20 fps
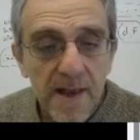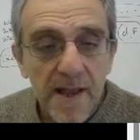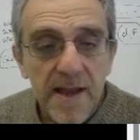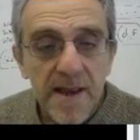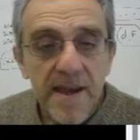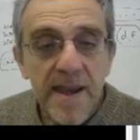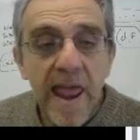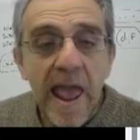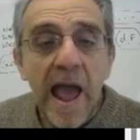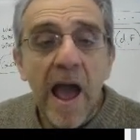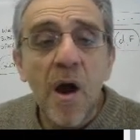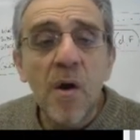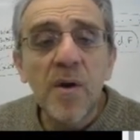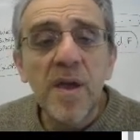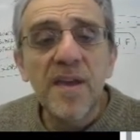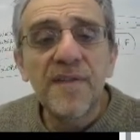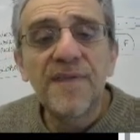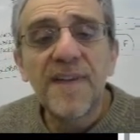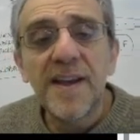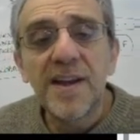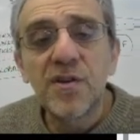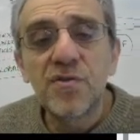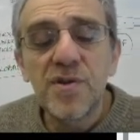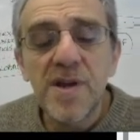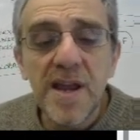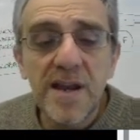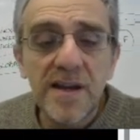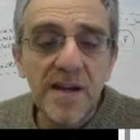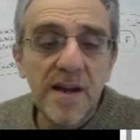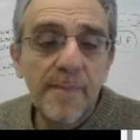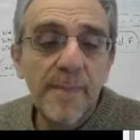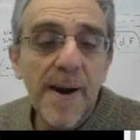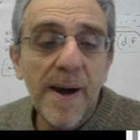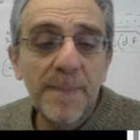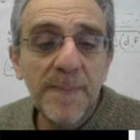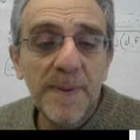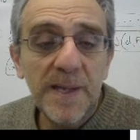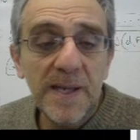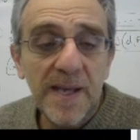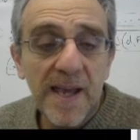now if I created a
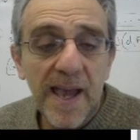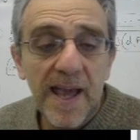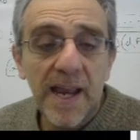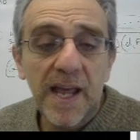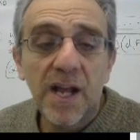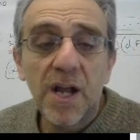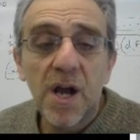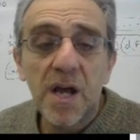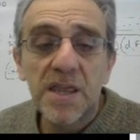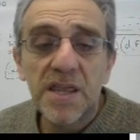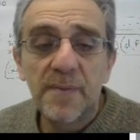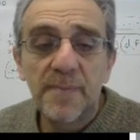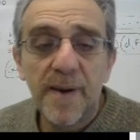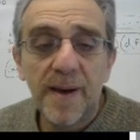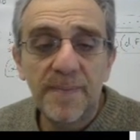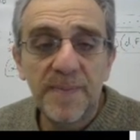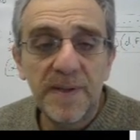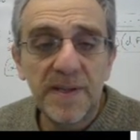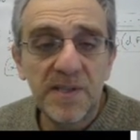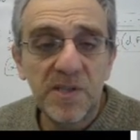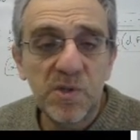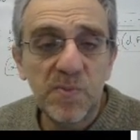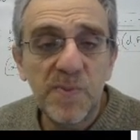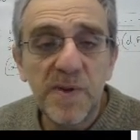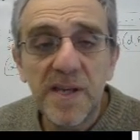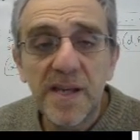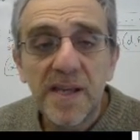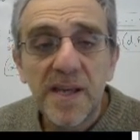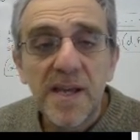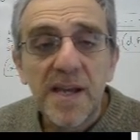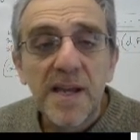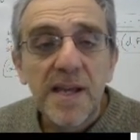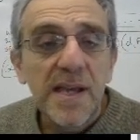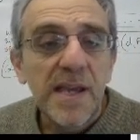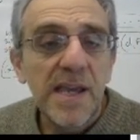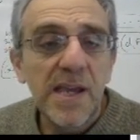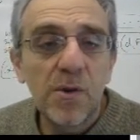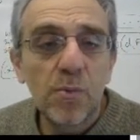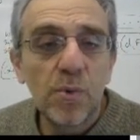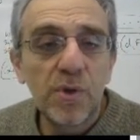puppy and I got the puppy to speak,
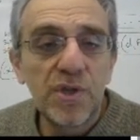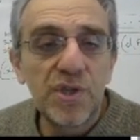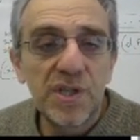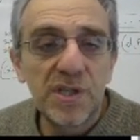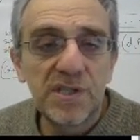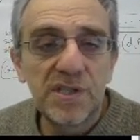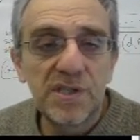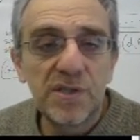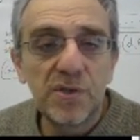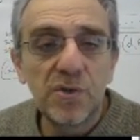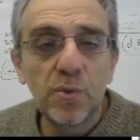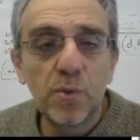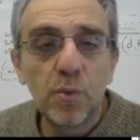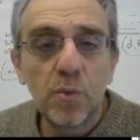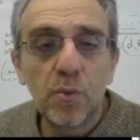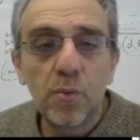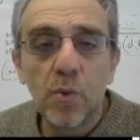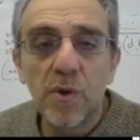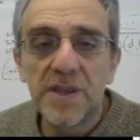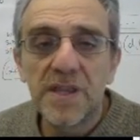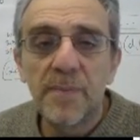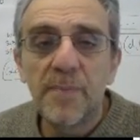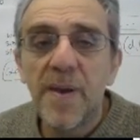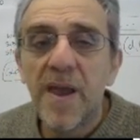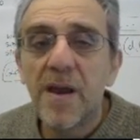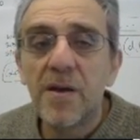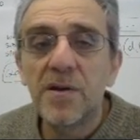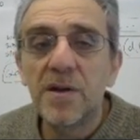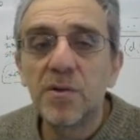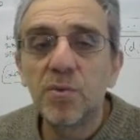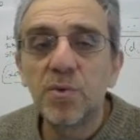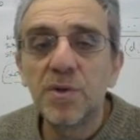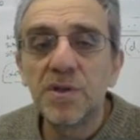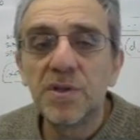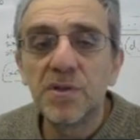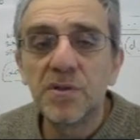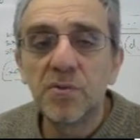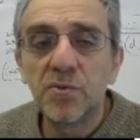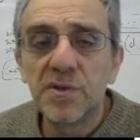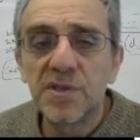it would just do what the parent would
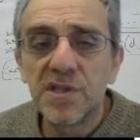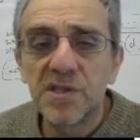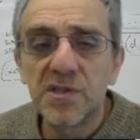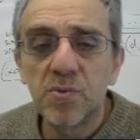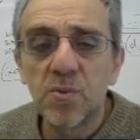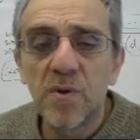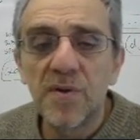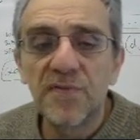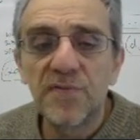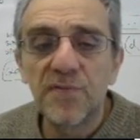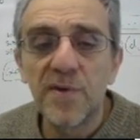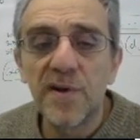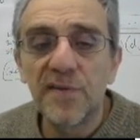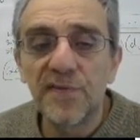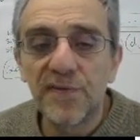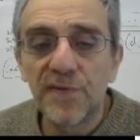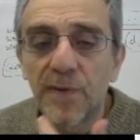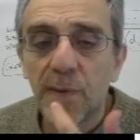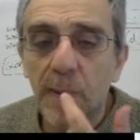do, which is woof woof.